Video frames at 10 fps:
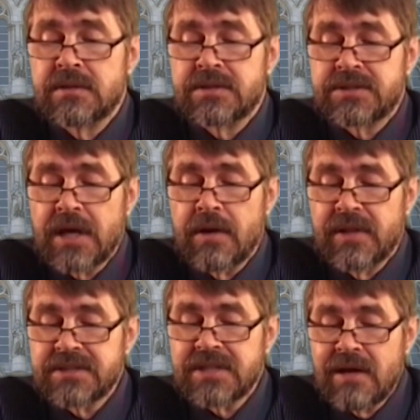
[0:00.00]
So
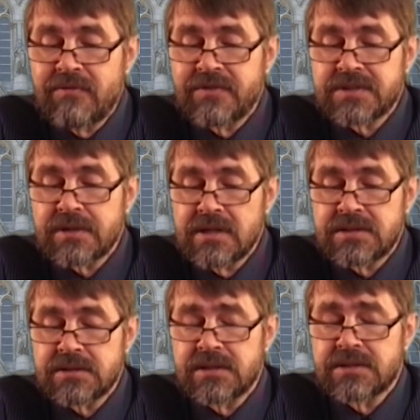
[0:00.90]
this
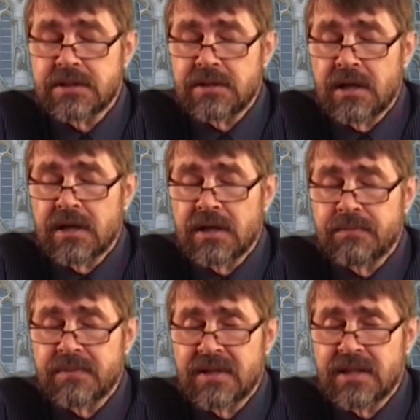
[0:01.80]
emphasizes
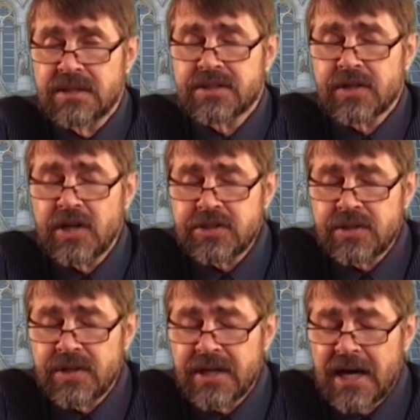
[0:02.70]
the
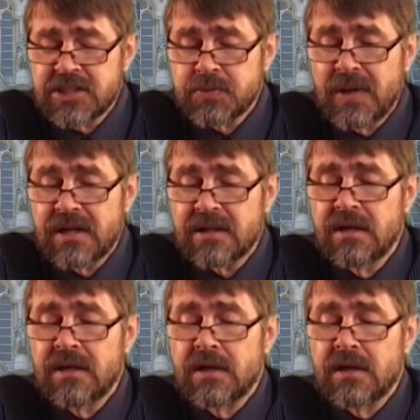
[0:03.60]
discretionary aspect